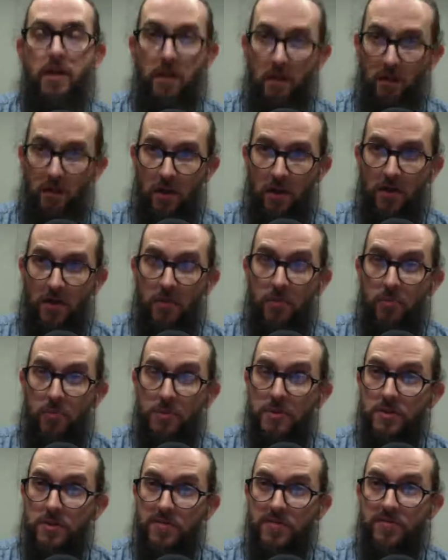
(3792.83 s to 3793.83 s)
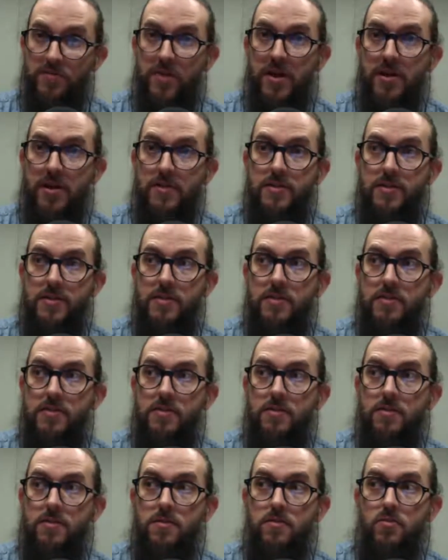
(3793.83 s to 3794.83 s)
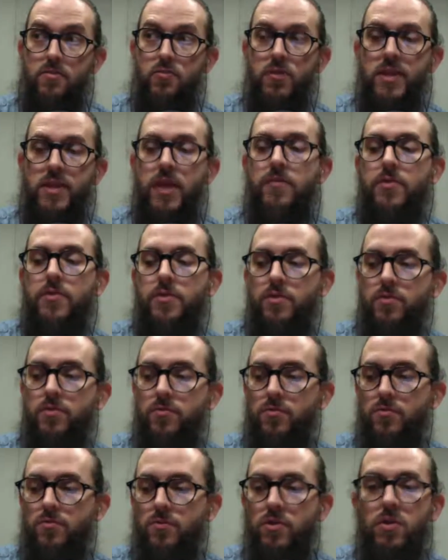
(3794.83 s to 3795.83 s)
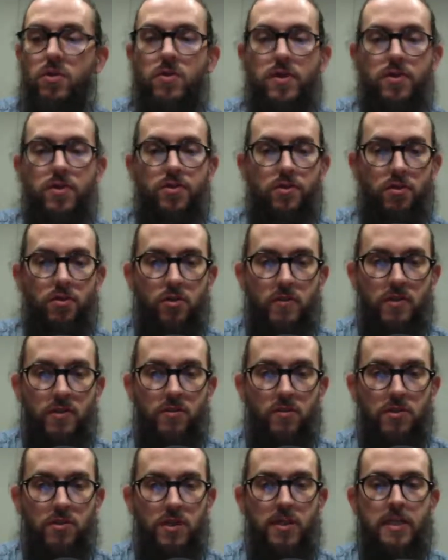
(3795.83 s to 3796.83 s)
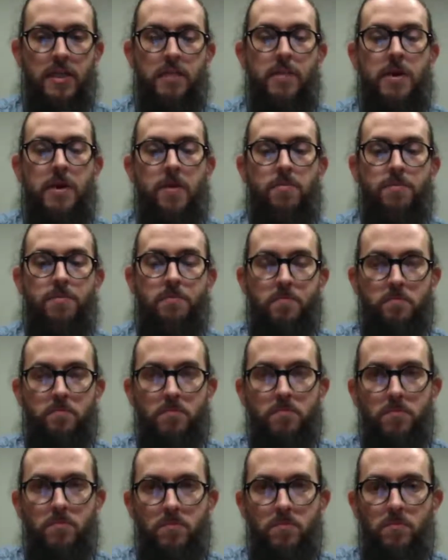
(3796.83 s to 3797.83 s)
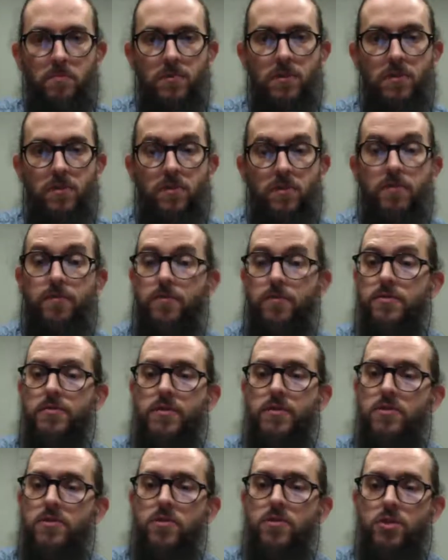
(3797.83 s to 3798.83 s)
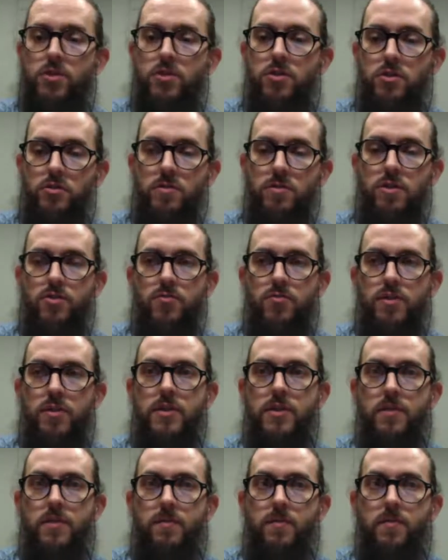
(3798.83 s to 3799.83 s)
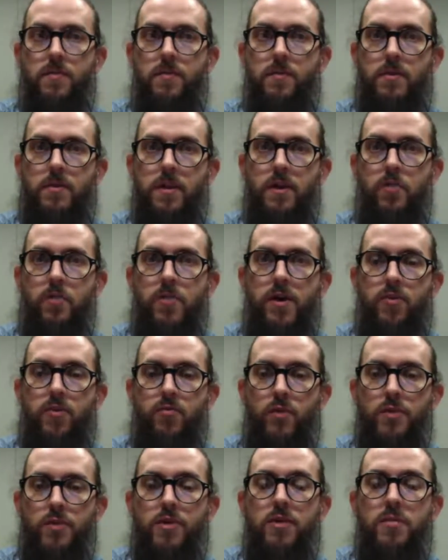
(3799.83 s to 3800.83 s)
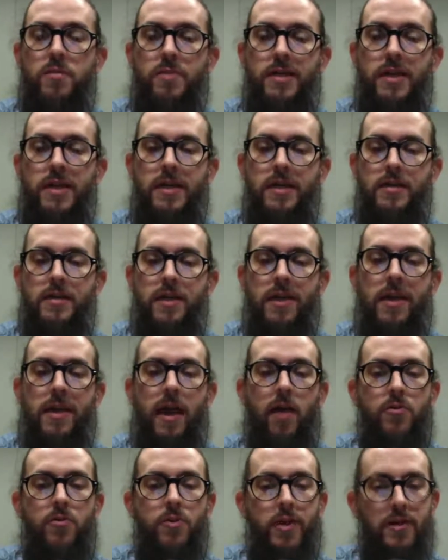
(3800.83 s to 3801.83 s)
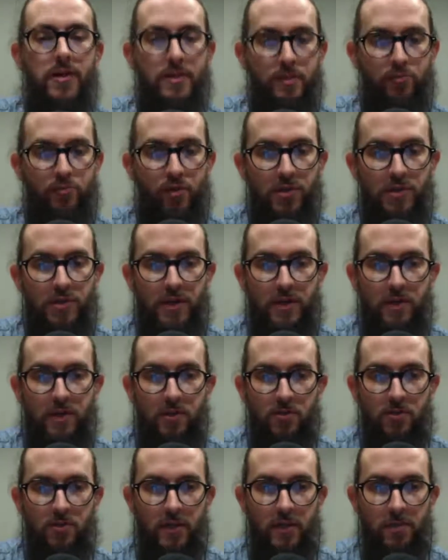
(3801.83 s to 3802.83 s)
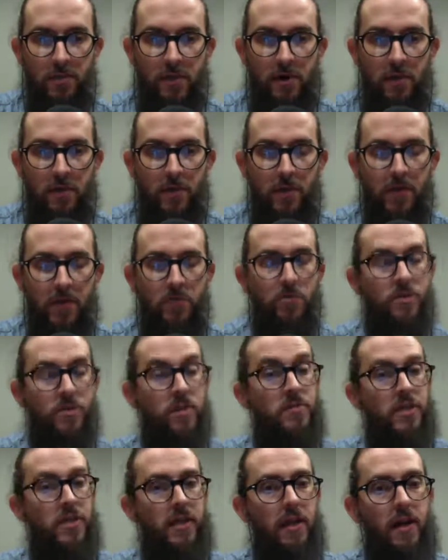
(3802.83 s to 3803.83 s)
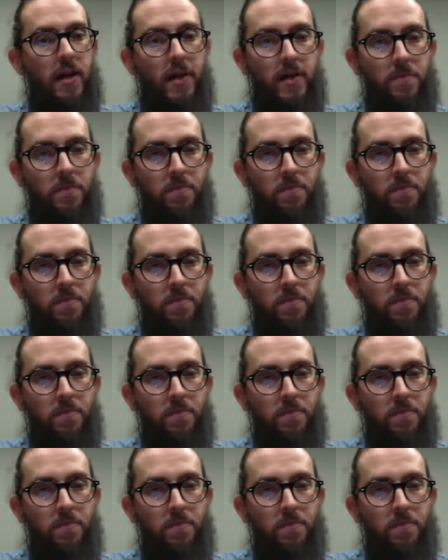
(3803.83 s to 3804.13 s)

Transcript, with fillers: Another piece of advice is whenever you know that you're going to send an email, the first thing you should do is really think about what's going to be in it and how you can express that in your email, in your subject line.